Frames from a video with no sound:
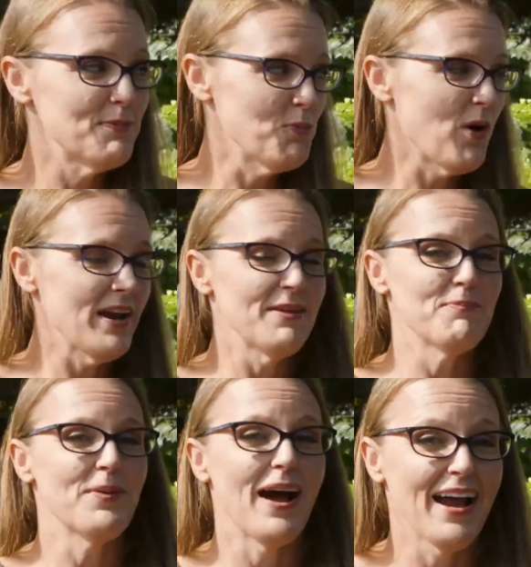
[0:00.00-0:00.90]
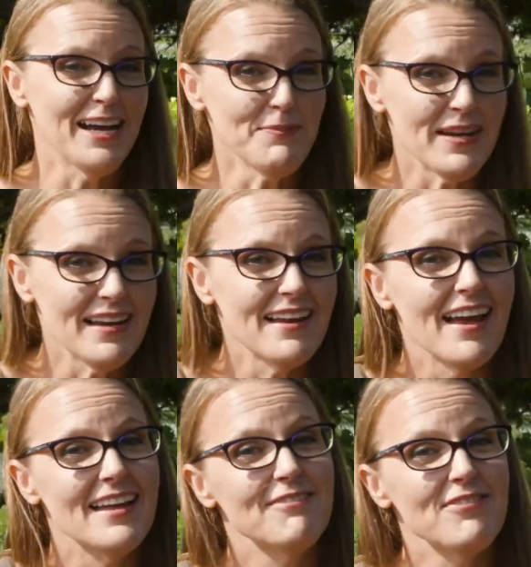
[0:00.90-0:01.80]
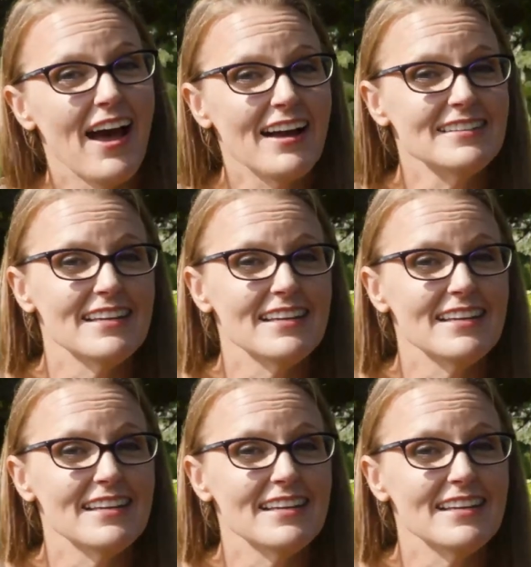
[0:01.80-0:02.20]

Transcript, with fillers: One behind me, in fact,